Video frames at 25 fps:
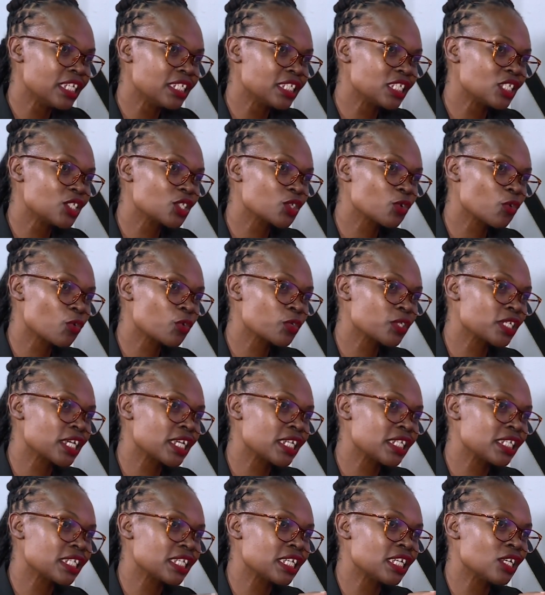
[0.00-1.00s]
It is
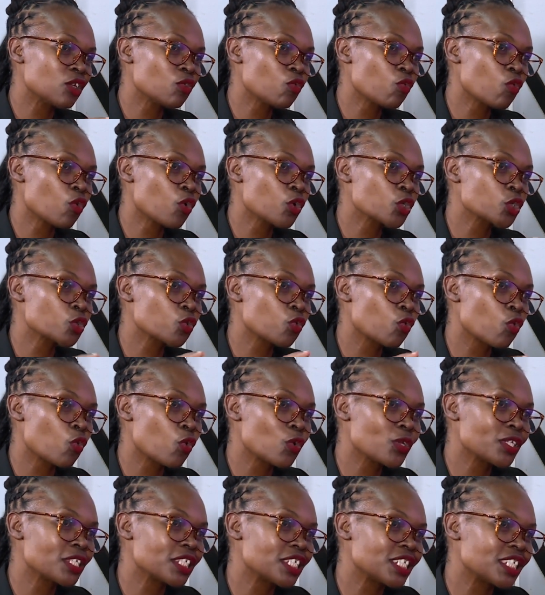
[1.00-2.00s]
contained in what
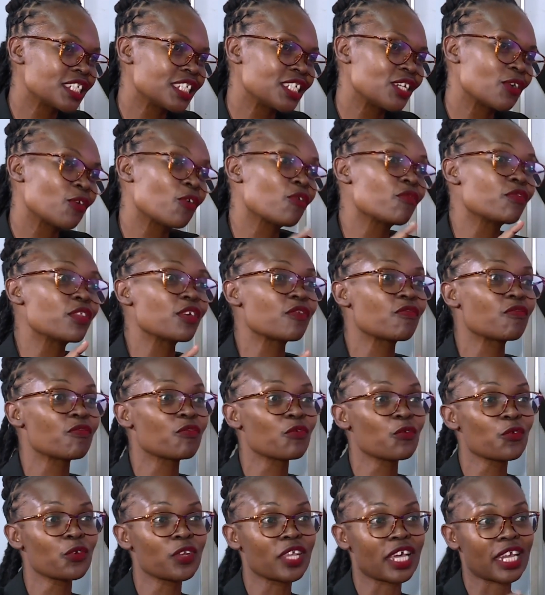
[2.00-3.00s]
quantity of the
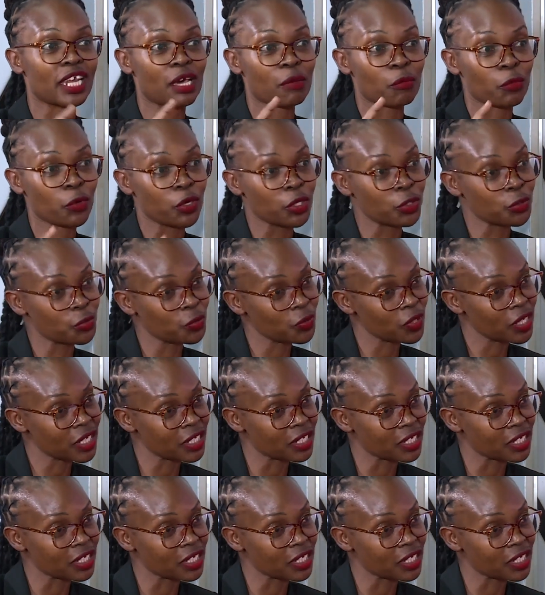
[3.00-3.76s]
food that I'm going to eat.